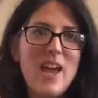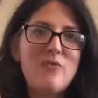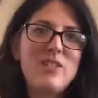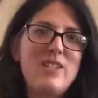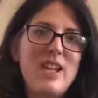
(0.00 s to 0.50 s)

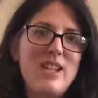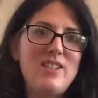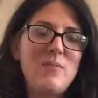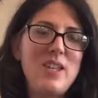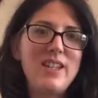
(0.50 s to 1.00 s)
every day
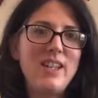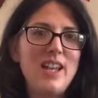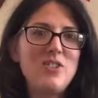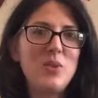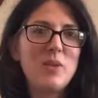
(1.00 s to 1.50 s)
to be
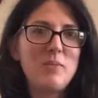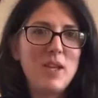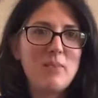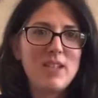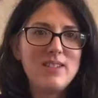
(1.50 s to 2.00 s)
engaging with
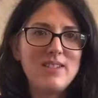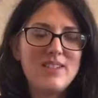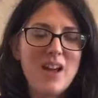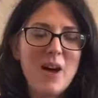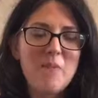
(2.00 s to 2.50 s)

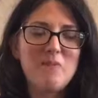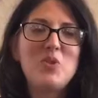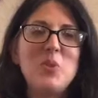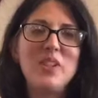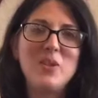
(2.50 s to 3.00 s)
babies,
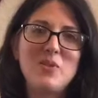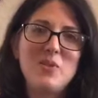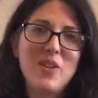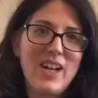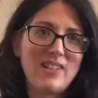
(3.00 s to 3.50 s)
doing those
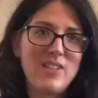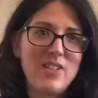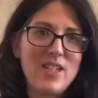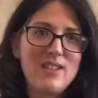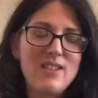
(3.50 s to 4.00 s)
fun
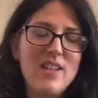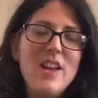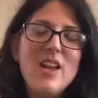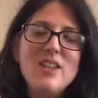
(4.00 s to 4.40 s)
activities.